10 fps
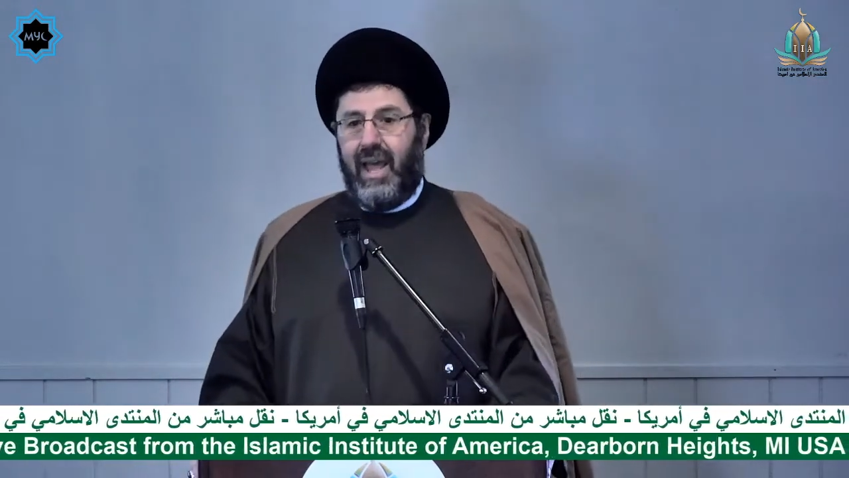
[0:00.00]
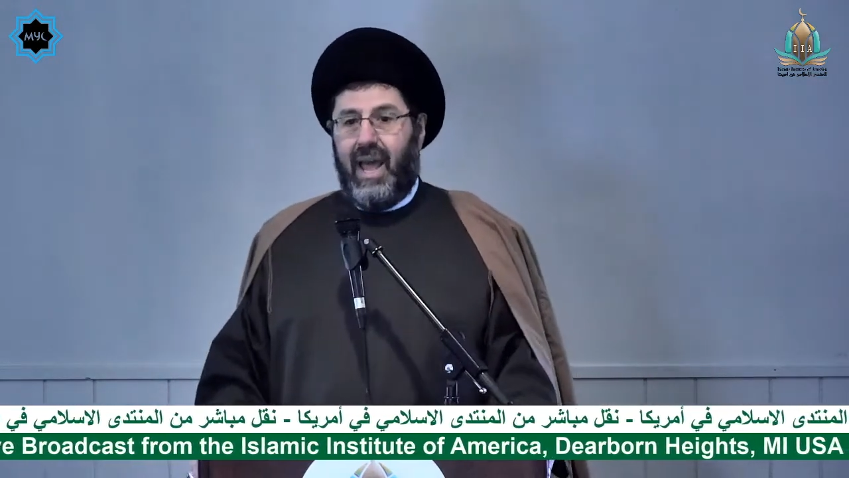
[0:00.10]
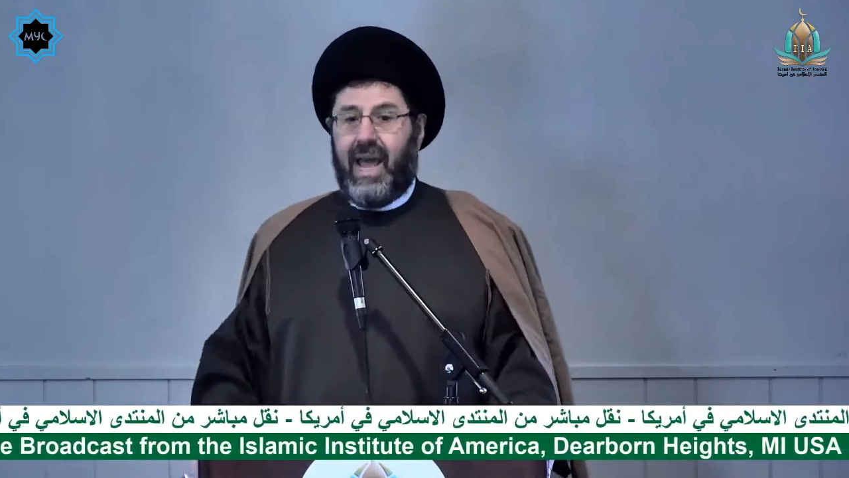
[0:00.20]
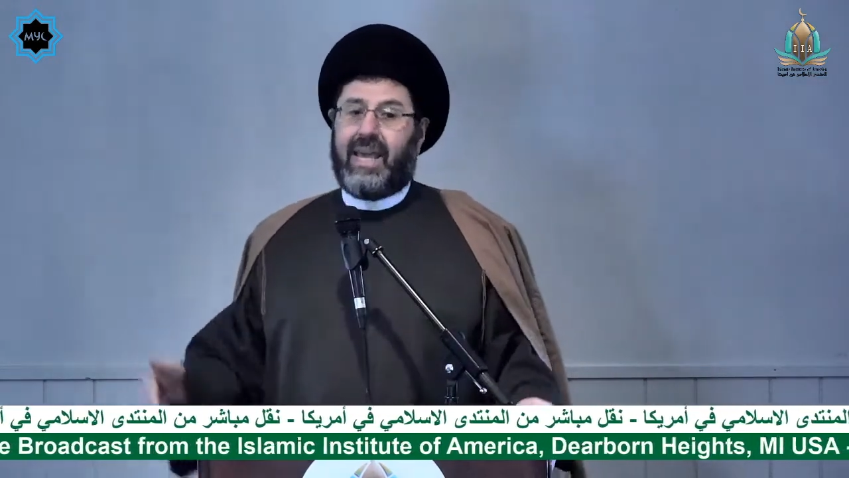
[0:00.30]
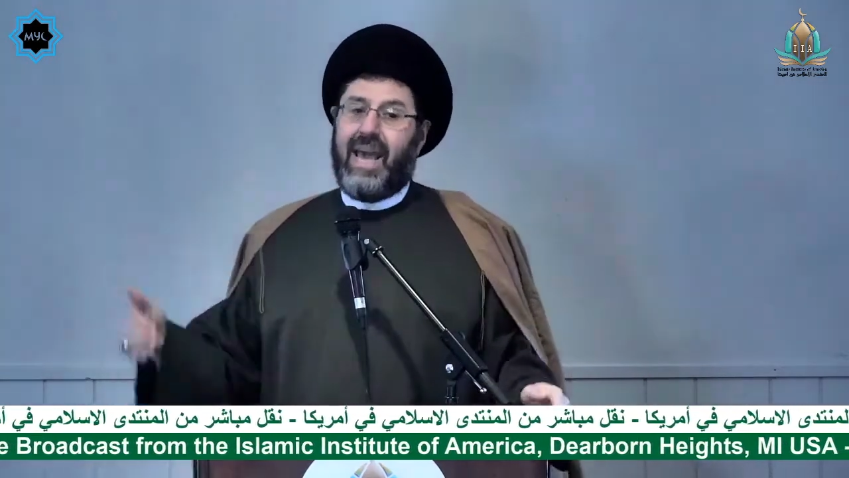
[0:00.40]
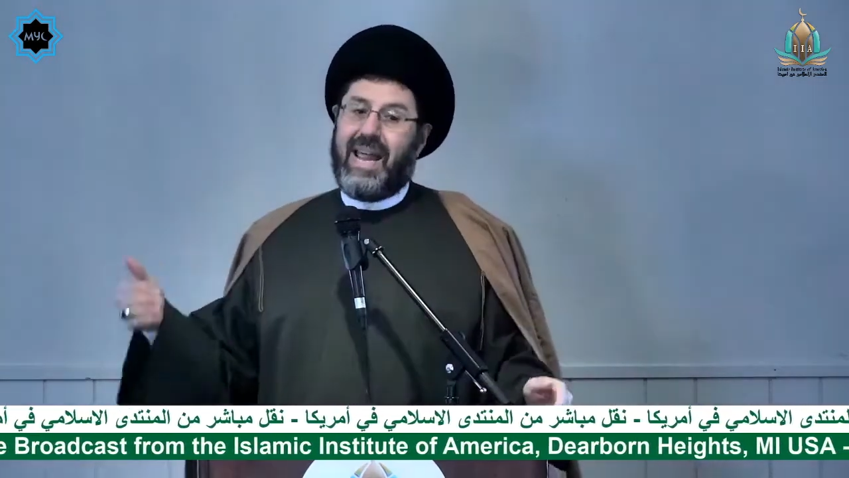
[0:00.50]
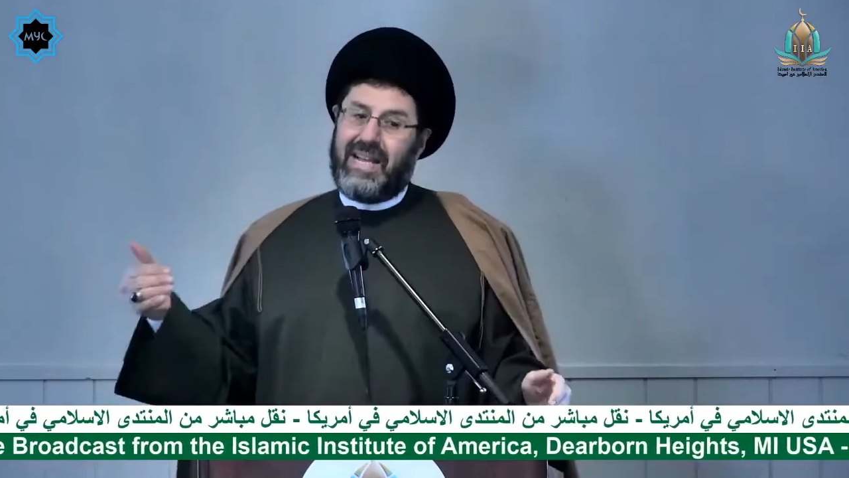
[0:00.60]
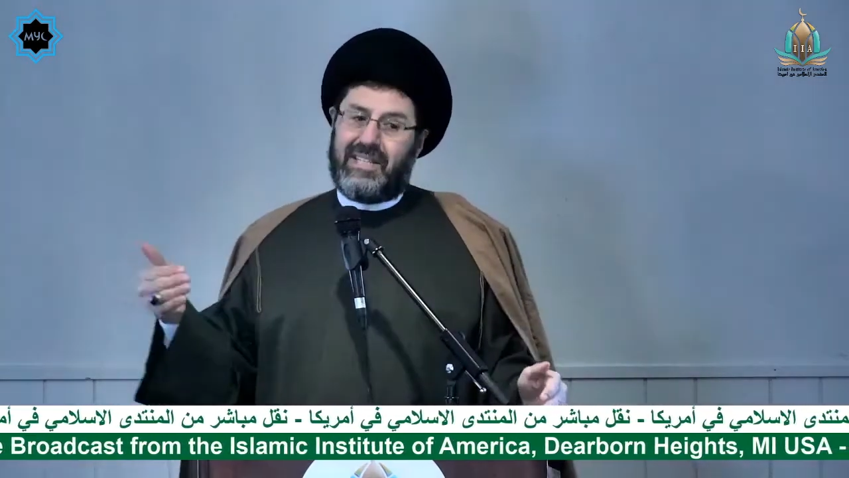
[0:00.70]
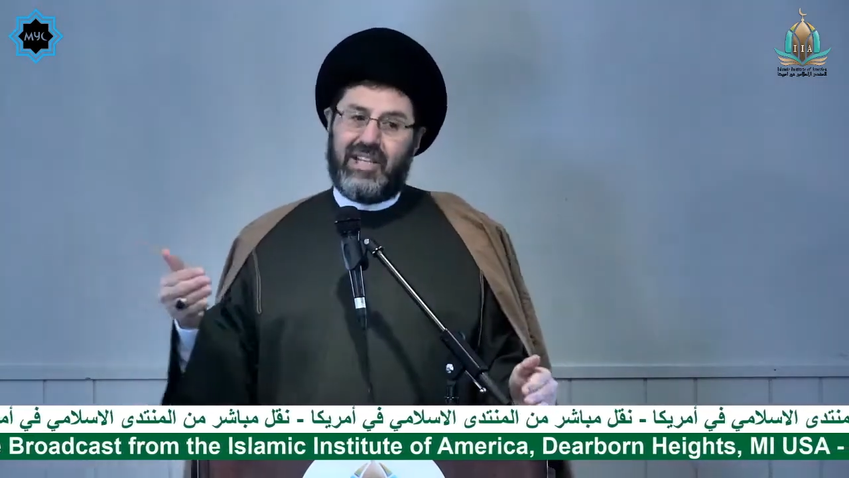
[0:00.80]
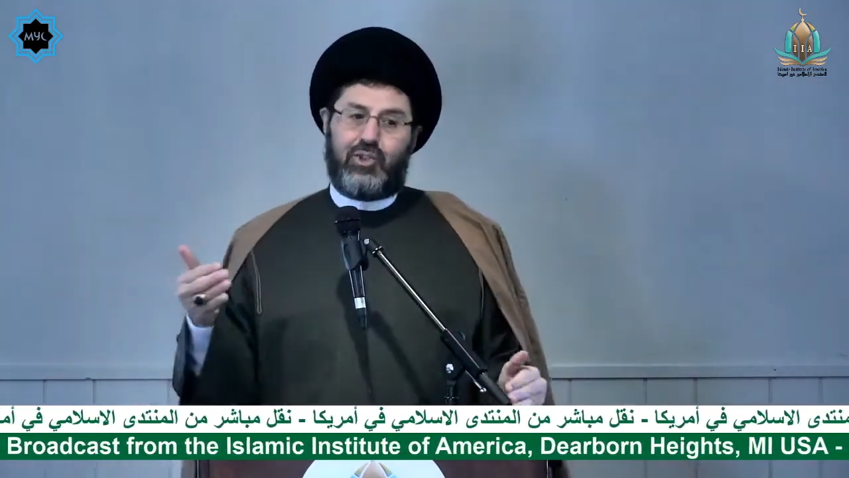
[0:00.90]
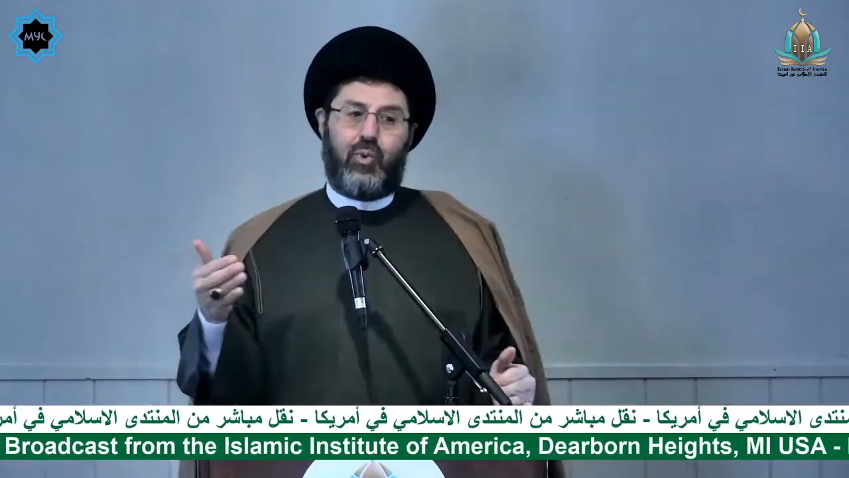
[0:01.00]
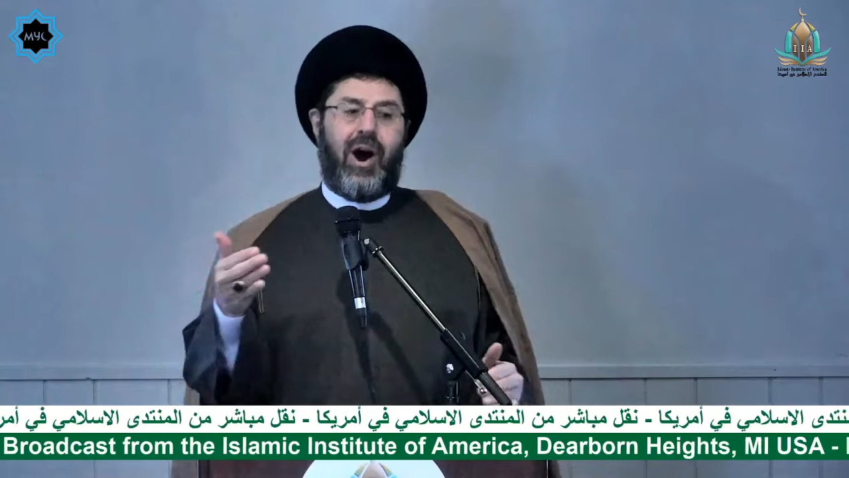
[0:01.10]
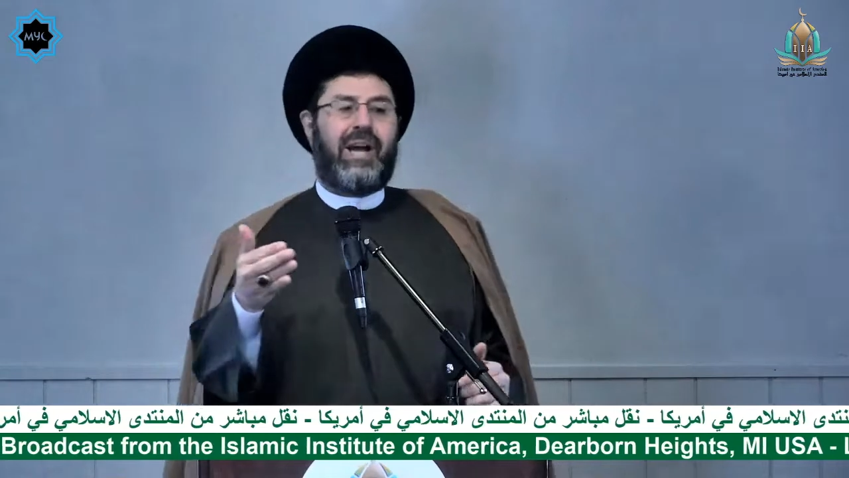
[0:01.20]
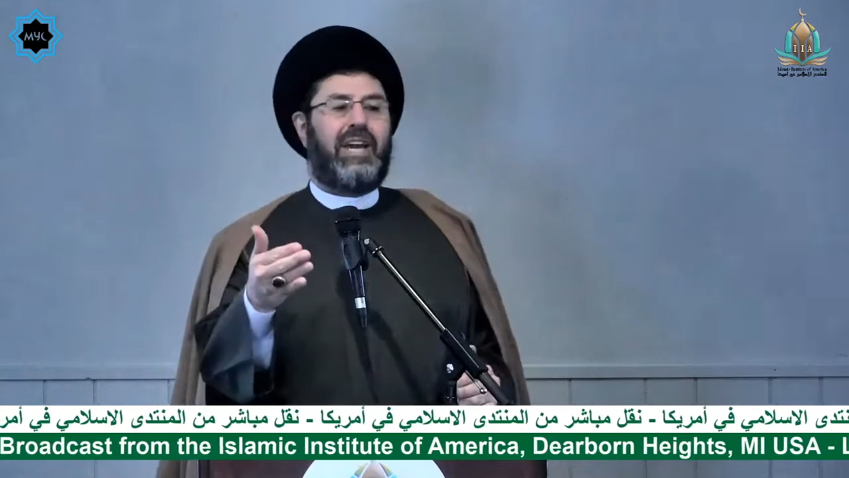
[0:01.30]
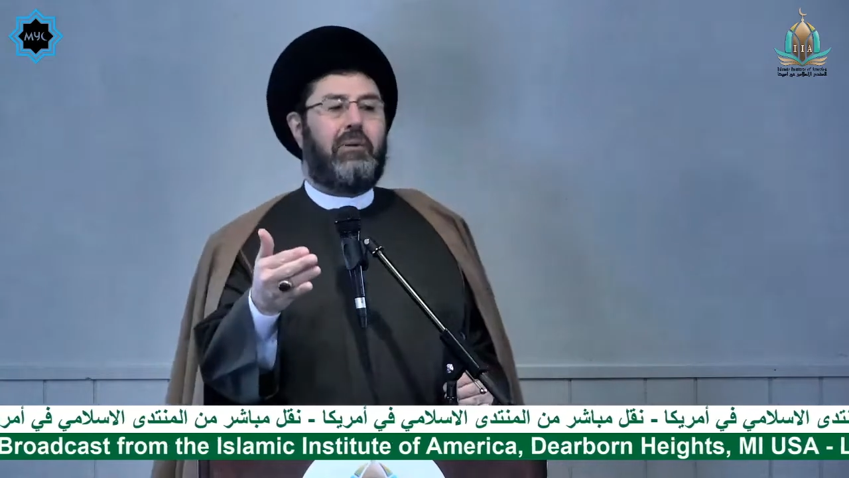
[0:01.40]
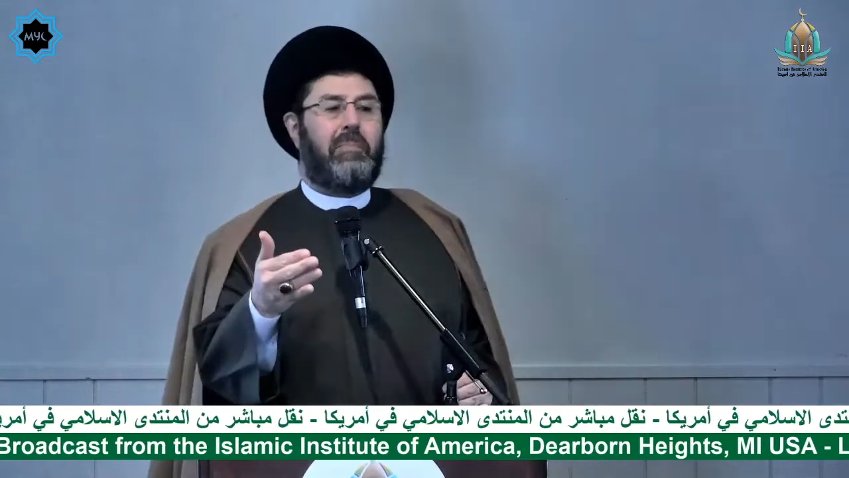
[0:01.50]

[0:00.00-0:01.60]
Again, as he's walking